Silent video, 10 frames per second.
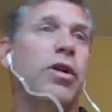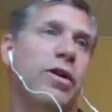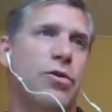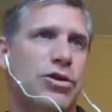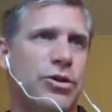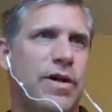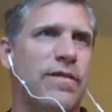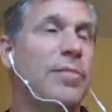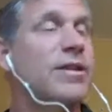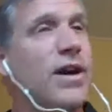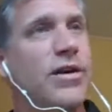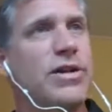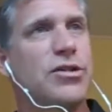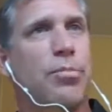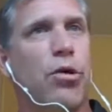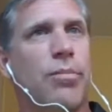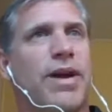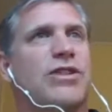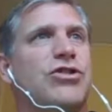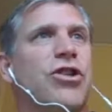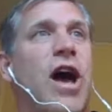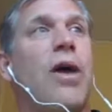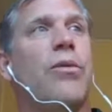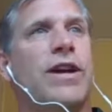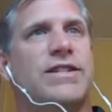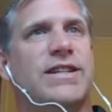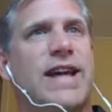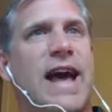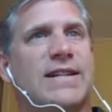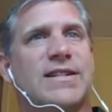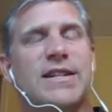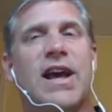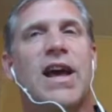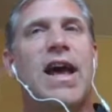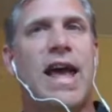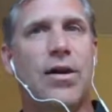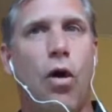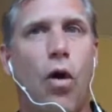and of course you have Libertarian support because you're not raising taxes, and